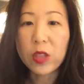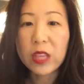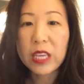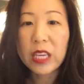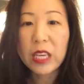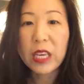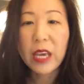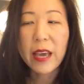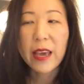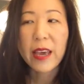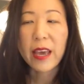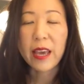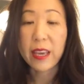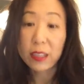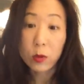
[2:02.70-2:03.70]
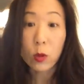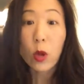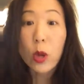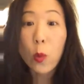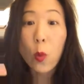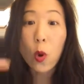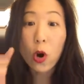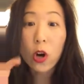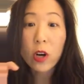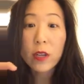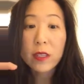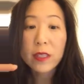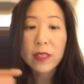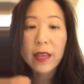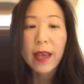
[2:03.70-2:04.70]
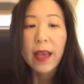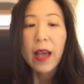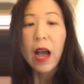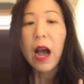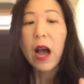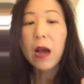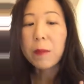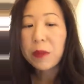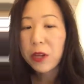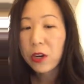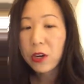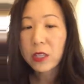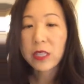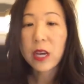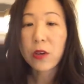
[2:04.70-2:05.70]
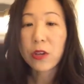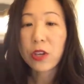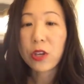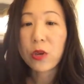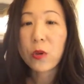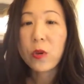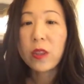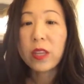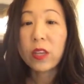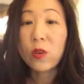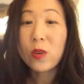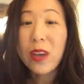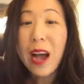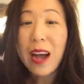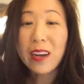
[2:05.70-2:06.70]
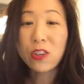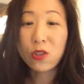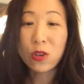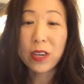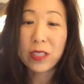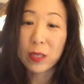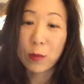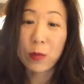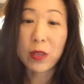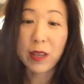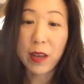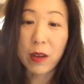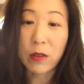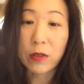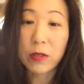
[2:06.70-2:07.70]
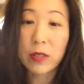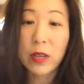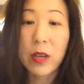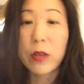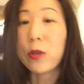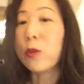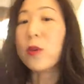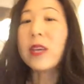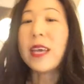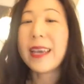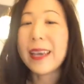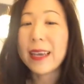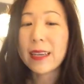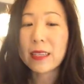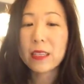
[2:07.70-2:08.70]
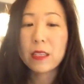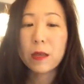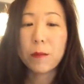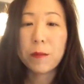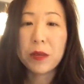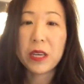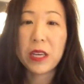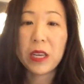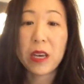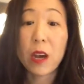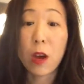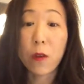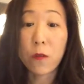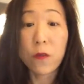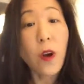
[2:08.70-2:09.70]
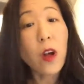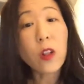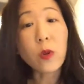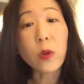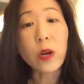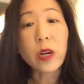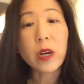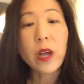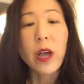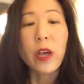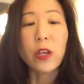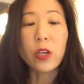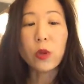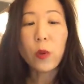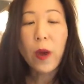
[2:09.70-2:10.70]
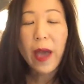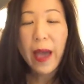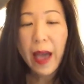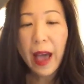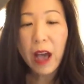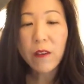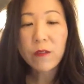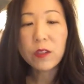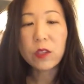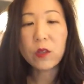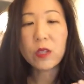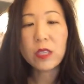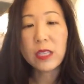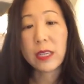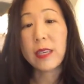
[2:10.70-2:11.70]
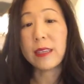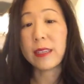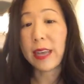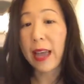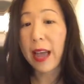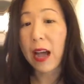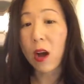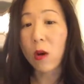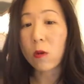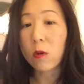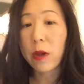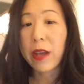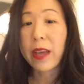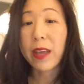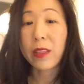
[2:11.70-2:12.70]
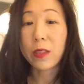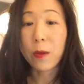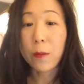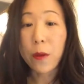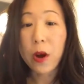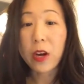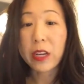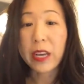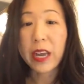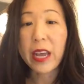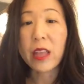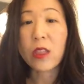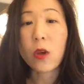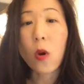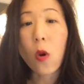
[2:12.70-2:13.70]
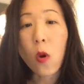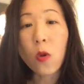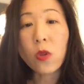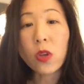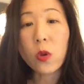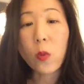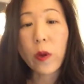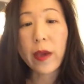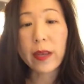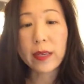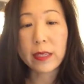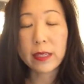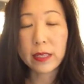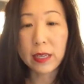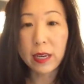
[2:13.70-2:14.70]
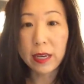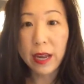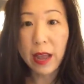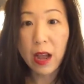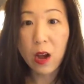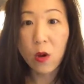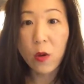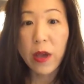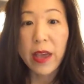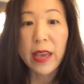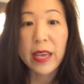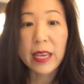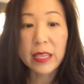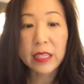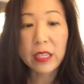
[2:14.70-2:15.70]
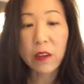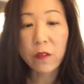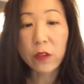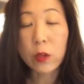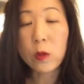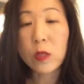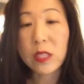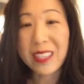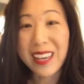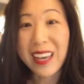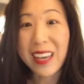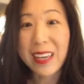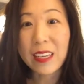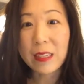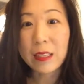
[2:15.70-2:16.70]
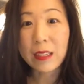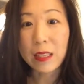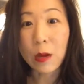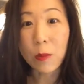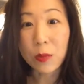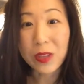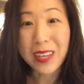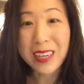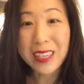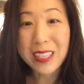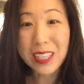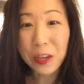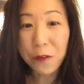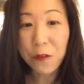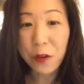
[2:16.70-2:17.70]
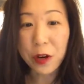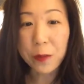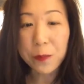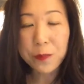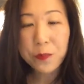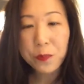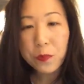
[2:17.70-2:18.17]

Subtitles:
think it works, I'm here to tell you that you got to try something else. You can't be a follower. You have to stand out in the market, and the only way to stand out is if you say something different.